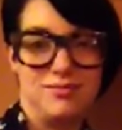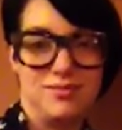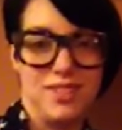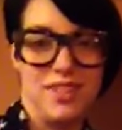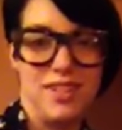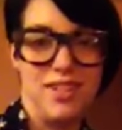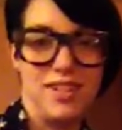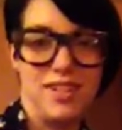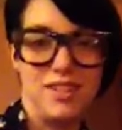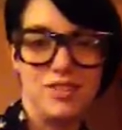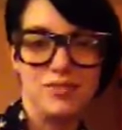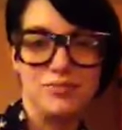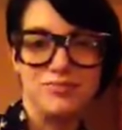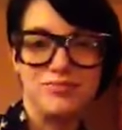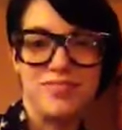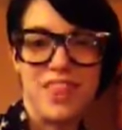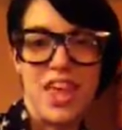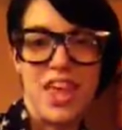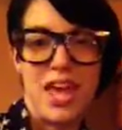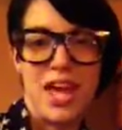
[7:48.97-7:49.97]
Yeah.
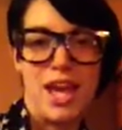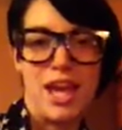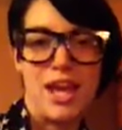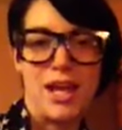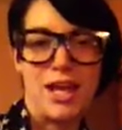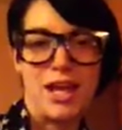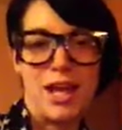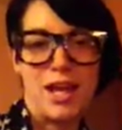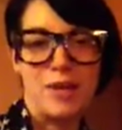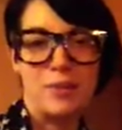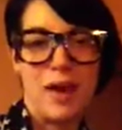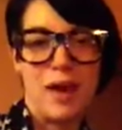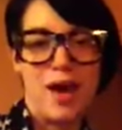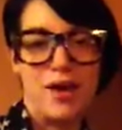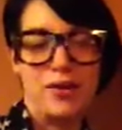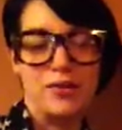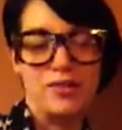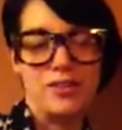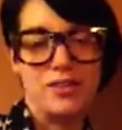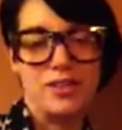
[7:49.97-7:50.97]
88
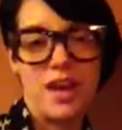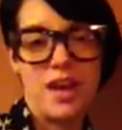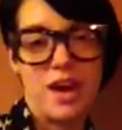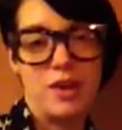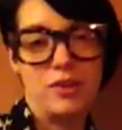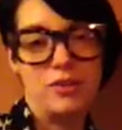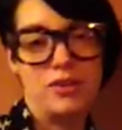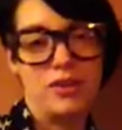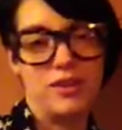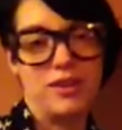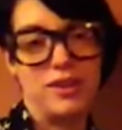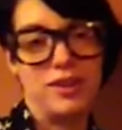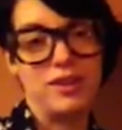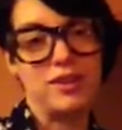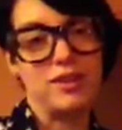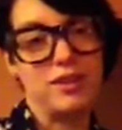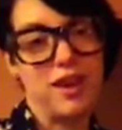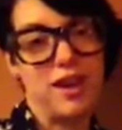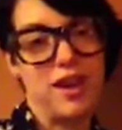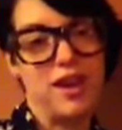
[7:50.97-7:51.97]
pounds and
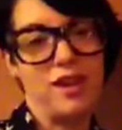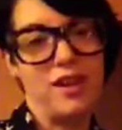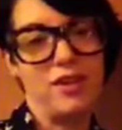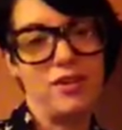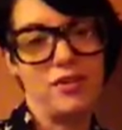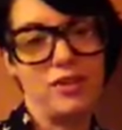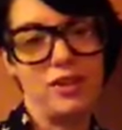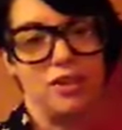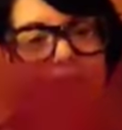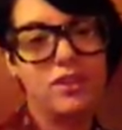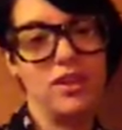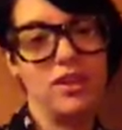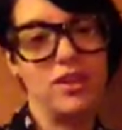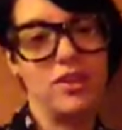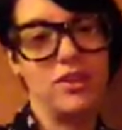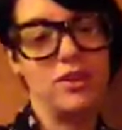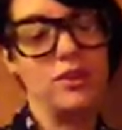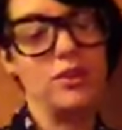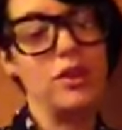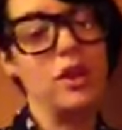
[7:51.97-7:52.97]
counting, okay? Real
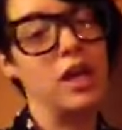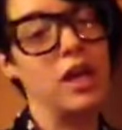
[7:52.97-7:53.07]
cute.